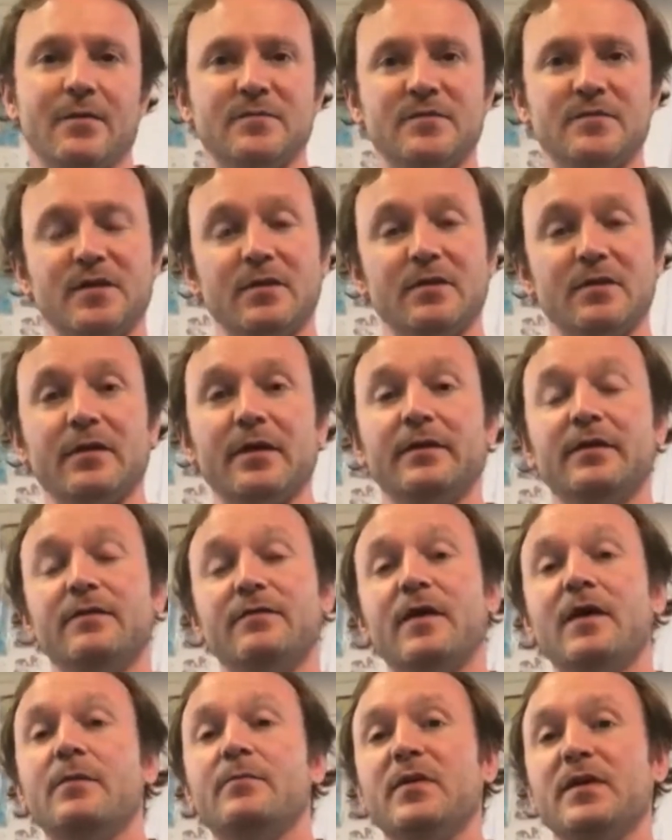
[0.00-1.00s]
So
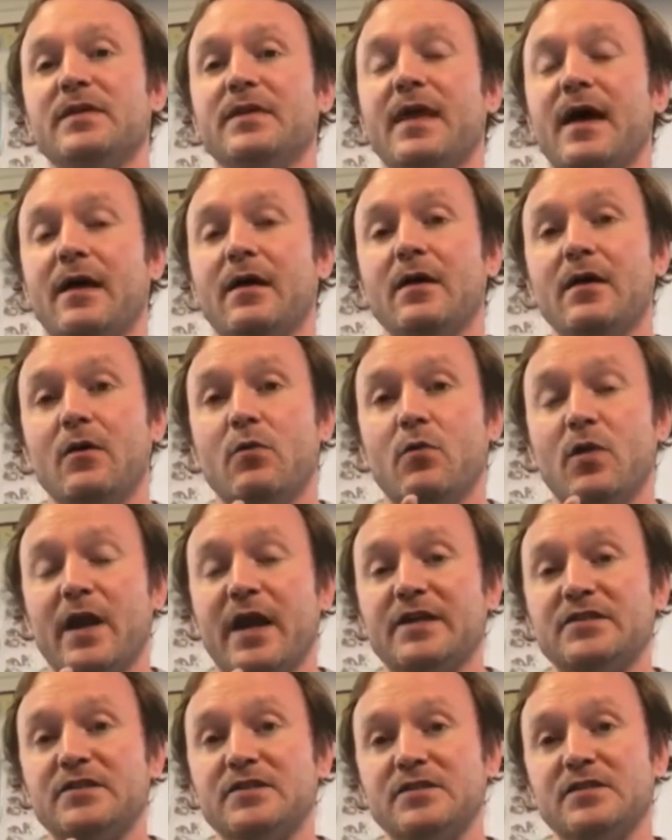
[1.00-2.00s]
developing that
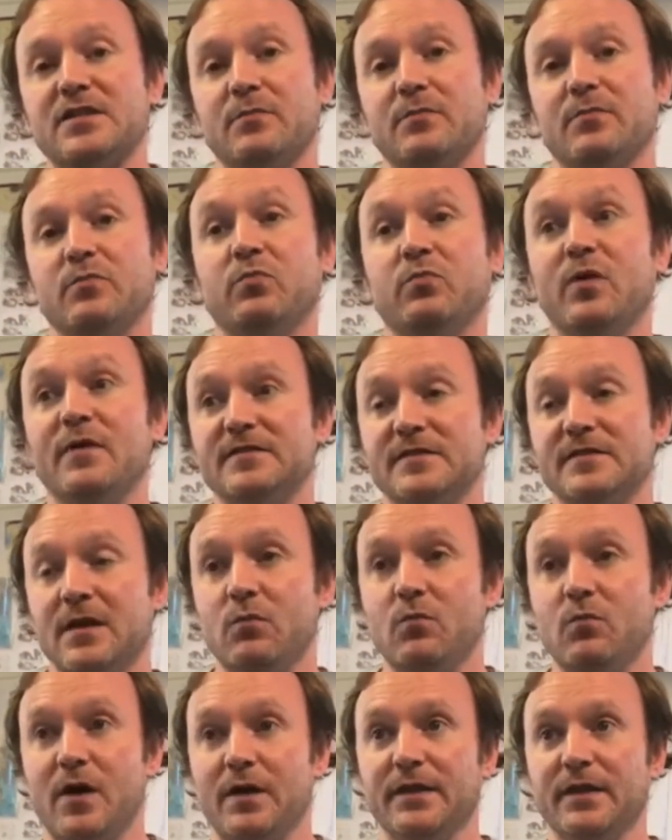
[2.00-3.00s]
relationship with
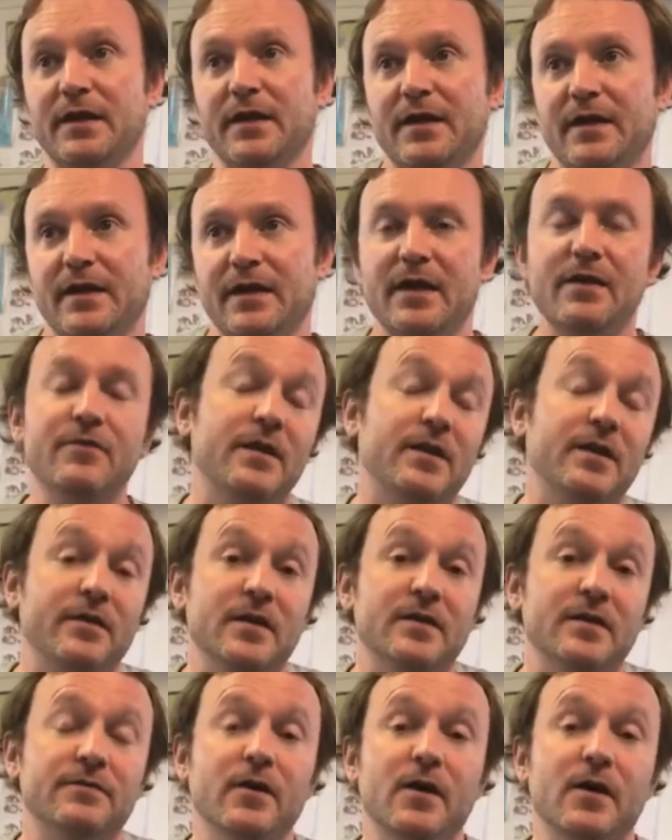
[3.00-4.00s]
someone, even if
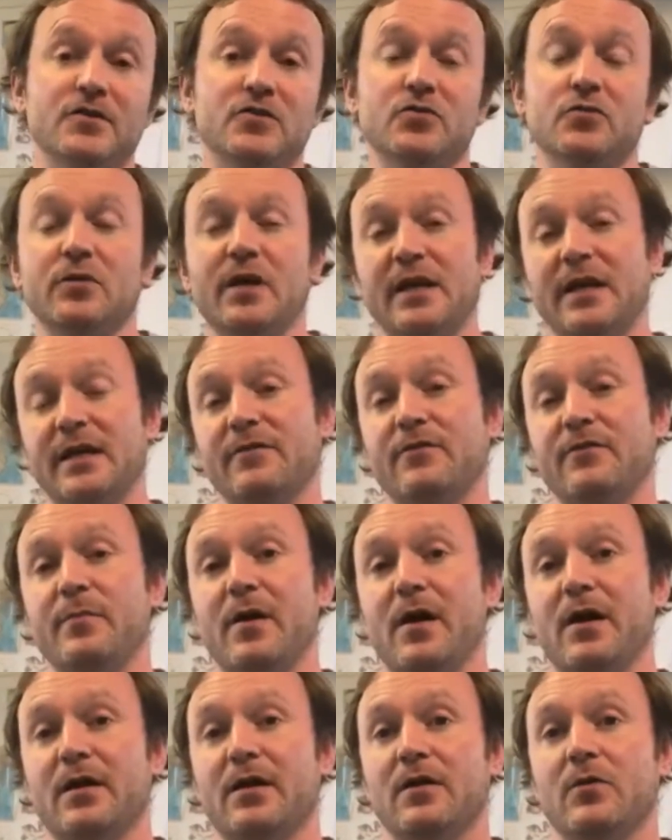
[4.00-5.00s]
it is virtual in another
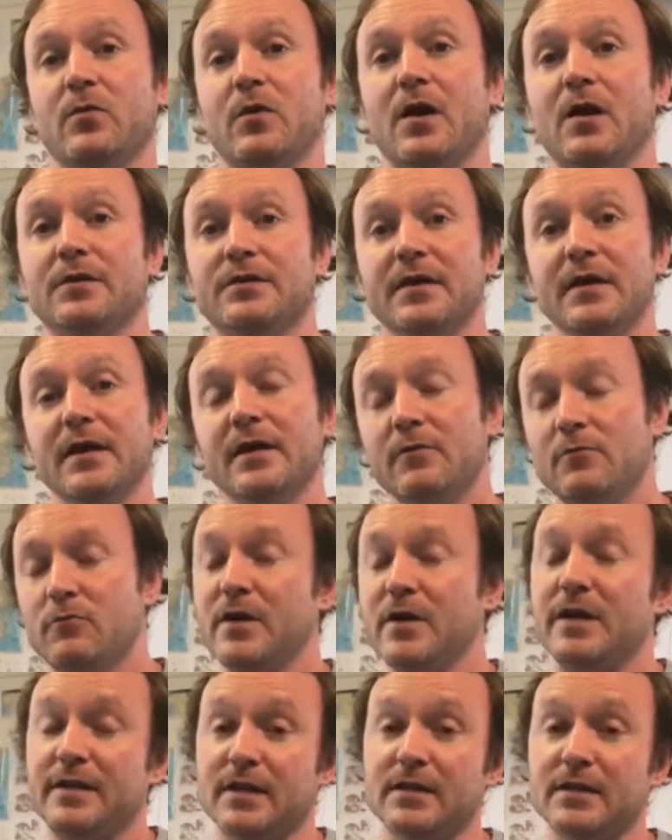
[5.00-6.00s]
part of the world,
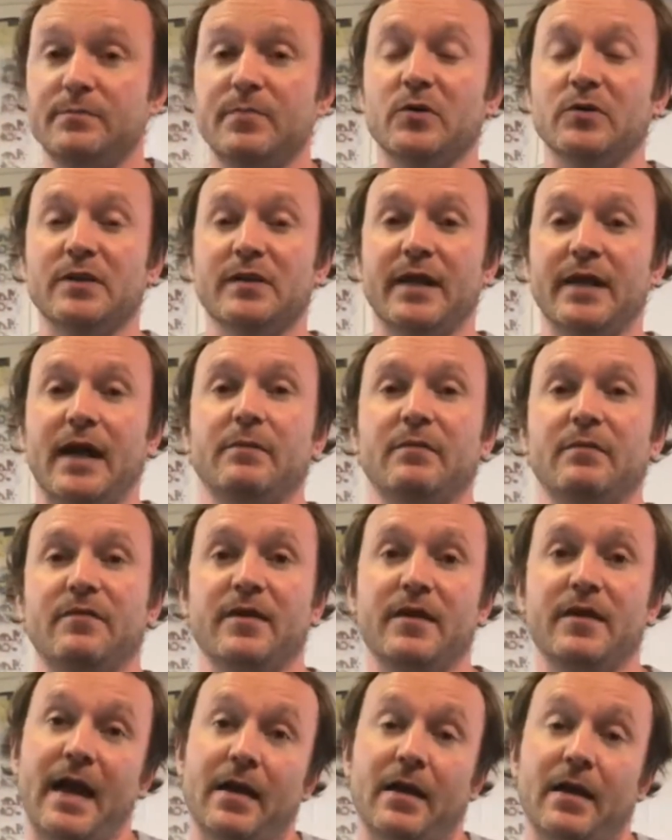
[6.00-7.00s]
really does build in that
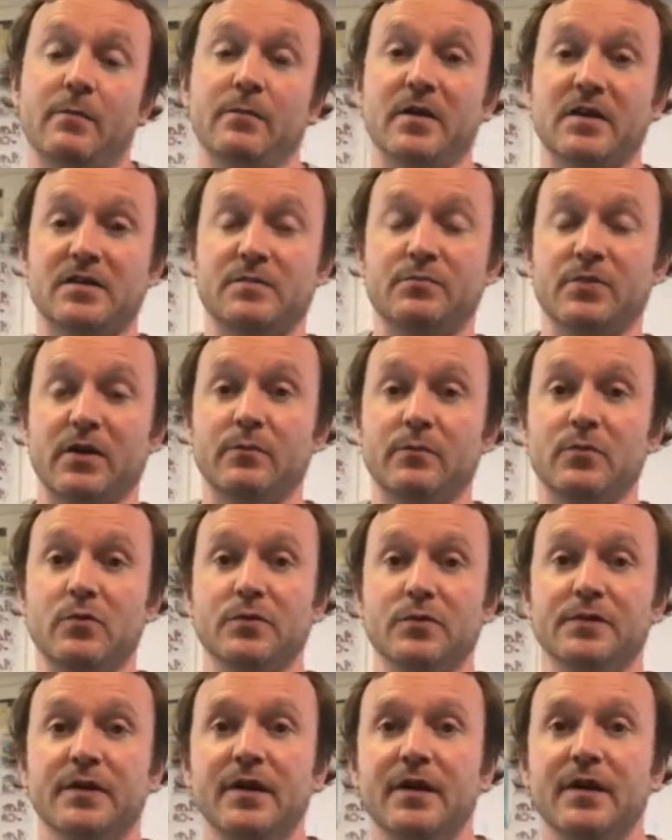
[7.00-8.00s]
empathy and can be a
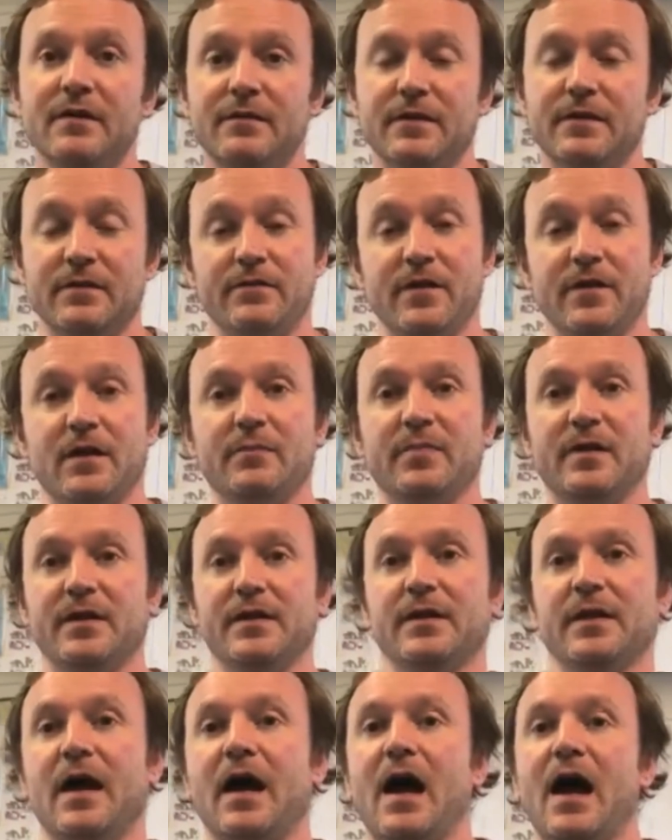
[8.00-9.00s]
springboard for
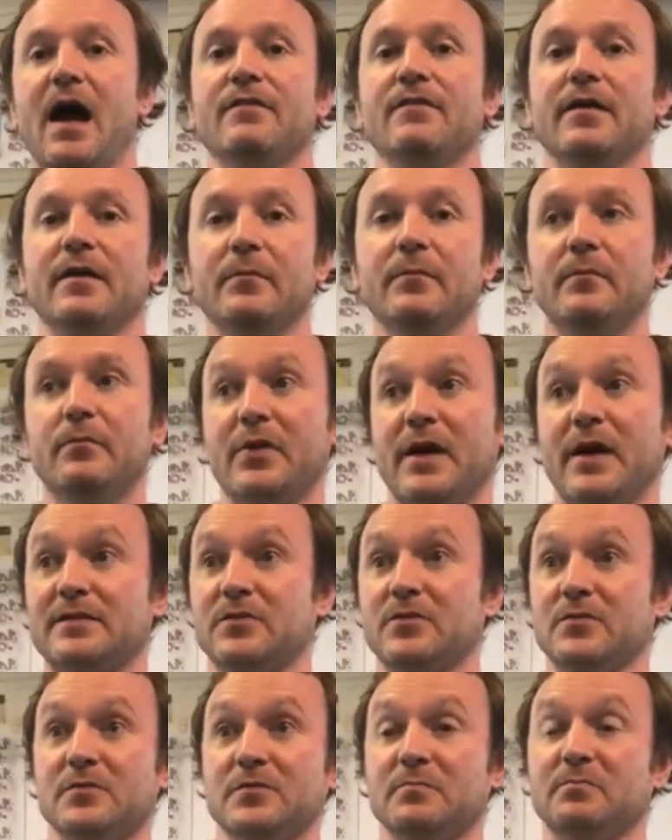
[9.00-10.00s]
developing other
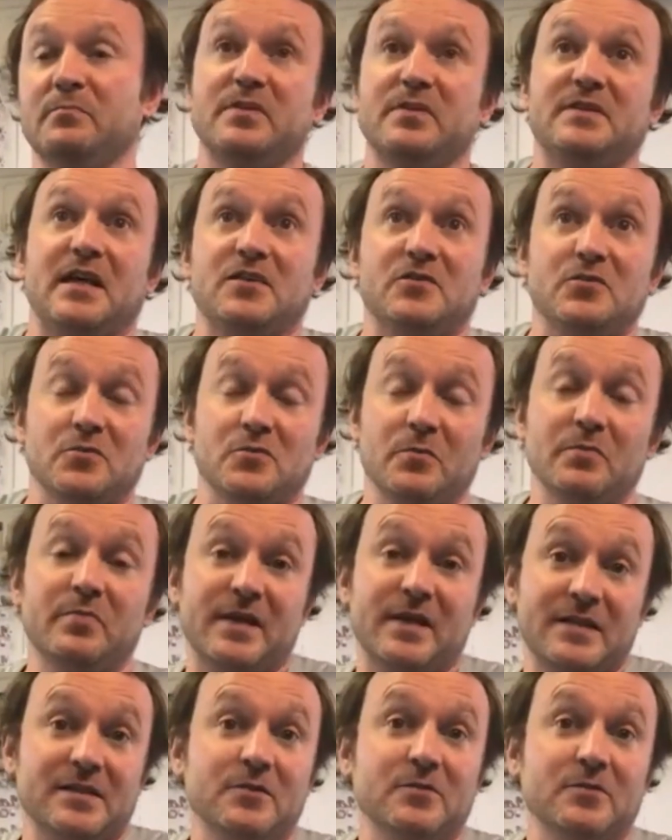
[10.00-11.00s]
potential
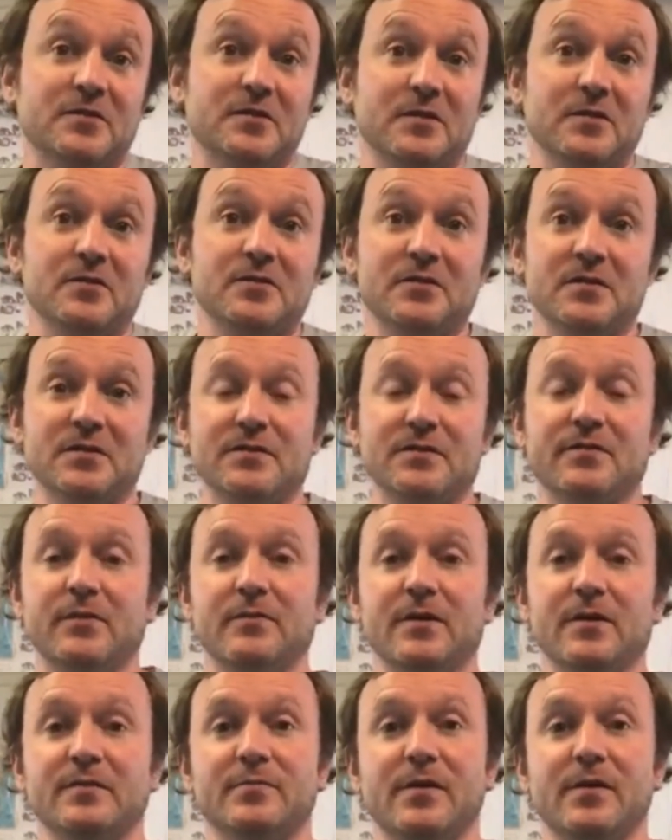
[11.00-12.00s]
practical solutions for the
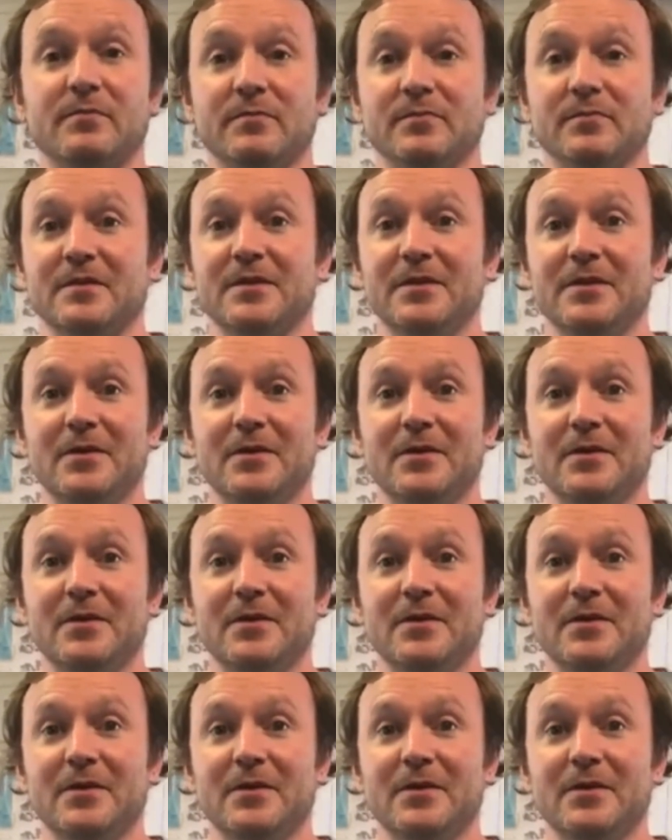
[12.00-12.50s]
world's problems.